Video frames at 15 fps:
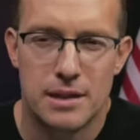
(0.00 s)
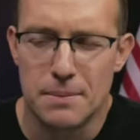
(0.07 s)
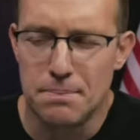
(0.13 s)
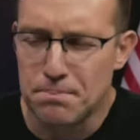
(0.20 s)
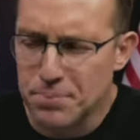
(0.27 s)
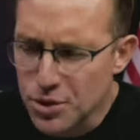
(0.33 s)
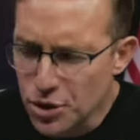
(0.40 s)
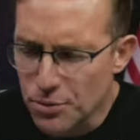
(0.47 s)
The
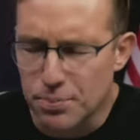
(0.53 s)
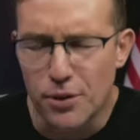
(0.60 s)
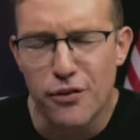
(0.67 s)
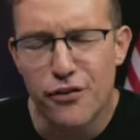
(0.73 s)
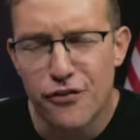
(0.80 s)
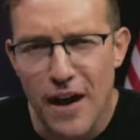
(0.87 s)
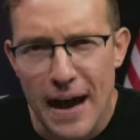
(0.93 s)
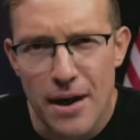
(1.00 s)
pure,
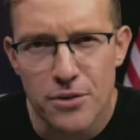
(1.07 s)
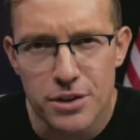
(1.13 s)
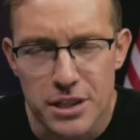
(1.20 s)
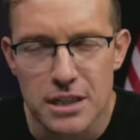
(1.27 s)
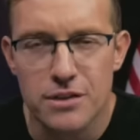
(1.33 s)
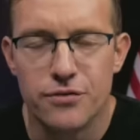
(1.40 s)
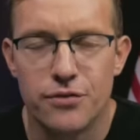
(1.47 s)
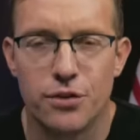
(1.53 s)
profound
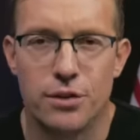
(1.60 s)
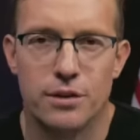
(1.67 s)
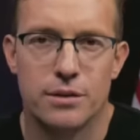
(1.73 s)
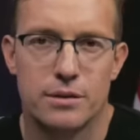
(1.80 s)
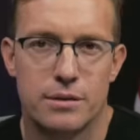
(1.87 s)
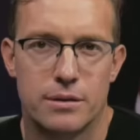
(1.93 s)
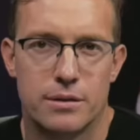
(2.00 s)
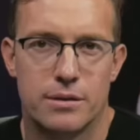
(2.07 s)
evil
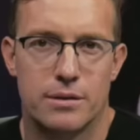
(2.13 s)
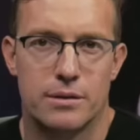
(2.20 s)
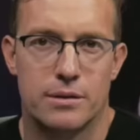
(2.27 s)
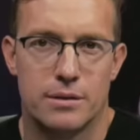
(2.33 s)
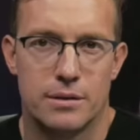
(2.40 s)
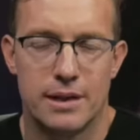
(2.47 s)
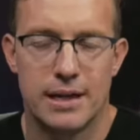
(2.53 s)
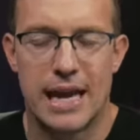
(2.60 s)

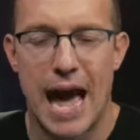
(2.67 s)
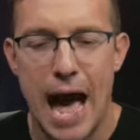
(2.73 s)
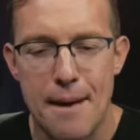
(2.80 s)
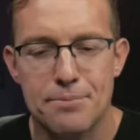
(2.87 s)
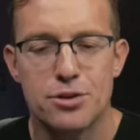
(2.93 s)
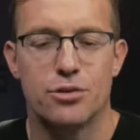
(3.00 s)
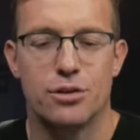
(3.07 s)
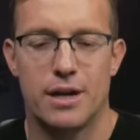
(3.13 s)

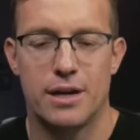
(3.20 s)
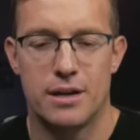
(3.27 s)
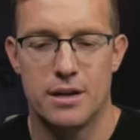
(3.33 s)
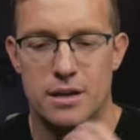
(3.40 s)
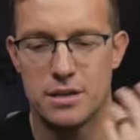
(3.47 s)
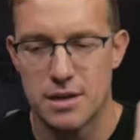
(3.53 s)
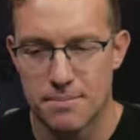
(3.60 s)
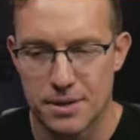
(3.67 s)
encapsulated
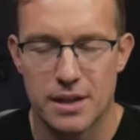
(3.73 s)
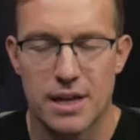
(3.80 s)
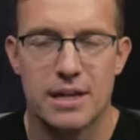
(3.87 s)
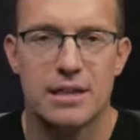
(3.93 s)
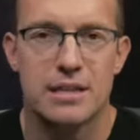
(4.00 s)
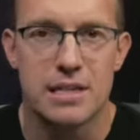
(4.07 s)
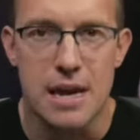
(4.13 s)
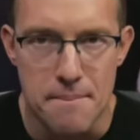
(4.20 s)
in something
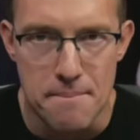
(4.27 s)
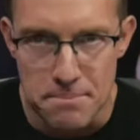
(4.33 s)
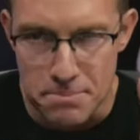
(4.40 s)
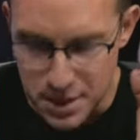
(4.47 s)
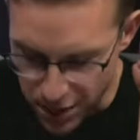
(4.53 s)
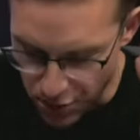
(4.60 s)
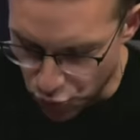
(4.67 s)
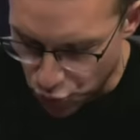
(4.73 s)
like this. It
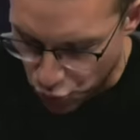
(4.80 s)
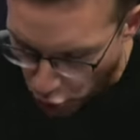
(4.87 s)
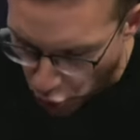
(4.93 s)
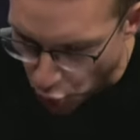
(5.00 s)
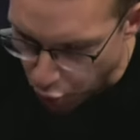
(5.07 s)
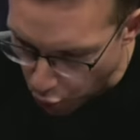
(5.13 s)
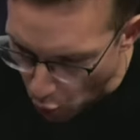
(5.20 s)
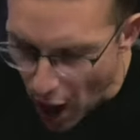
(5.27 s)

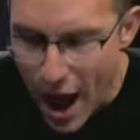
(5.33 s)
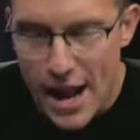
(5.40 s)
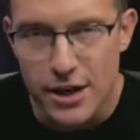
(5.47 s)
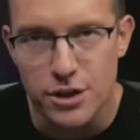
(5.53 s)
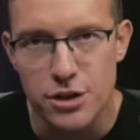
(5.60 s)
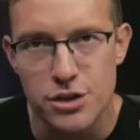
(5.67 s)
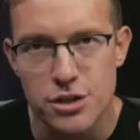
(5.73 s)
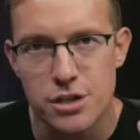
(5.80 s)

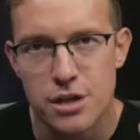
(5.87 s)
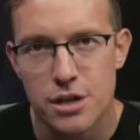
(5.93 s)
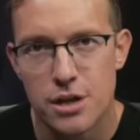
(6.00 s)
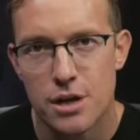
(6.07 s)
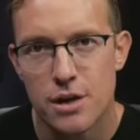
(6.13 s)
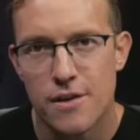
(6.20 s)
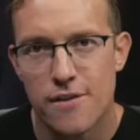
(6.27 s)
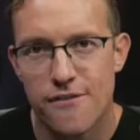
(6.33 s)
requires
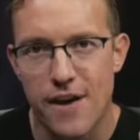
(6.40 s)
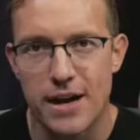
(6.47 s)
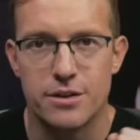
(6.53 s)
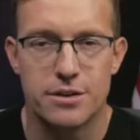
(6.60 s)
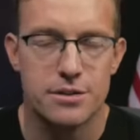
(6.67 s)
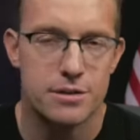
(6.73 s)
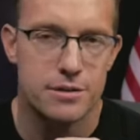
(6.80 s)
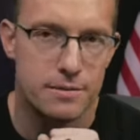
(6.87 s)

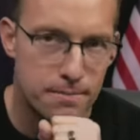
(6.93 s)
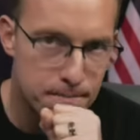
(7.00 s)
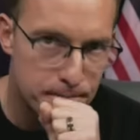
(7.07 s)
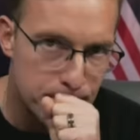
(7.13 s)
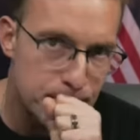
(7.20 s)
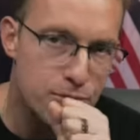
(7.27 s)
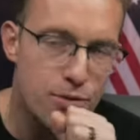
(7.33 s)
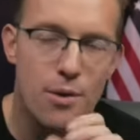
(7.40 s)
fighters.
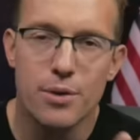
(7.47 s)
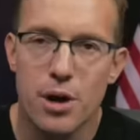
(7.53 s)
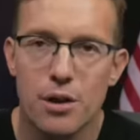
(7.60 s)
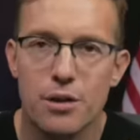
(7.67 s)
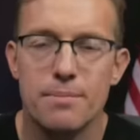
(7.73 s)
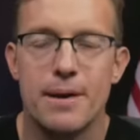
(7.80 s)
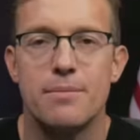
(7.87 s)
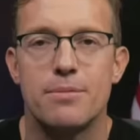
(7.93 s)
That's why we
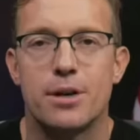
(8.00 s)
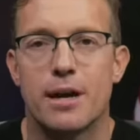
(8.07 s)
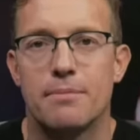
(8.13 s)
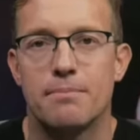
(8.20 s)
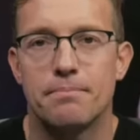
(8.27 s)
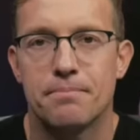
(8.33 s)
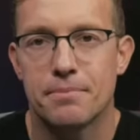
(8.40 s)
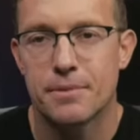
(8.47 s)
call it the Benny
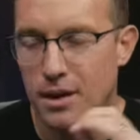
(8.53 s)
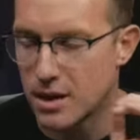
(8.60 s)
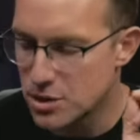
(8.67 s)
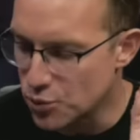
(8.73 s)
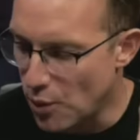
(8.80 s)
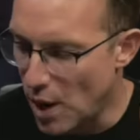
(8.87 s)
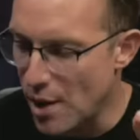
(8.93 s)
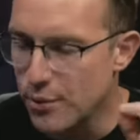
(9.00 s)
Brigade.
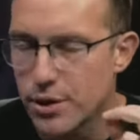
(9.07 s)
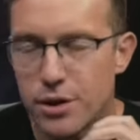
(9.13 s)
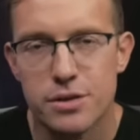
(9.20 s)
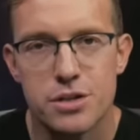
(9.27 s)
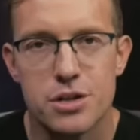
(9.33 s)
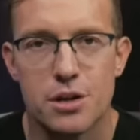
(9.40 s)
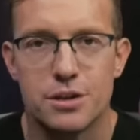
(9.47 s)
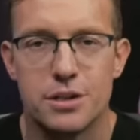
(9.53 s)
That's why we are
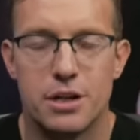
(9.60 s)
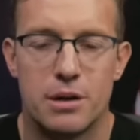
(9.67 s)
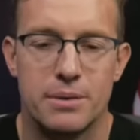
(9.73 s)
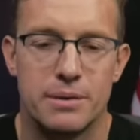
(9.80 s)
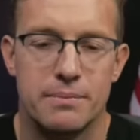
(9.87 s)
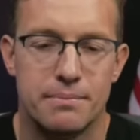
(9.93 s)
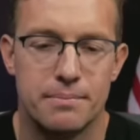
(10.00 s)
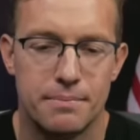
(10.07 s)
in the Salty Army.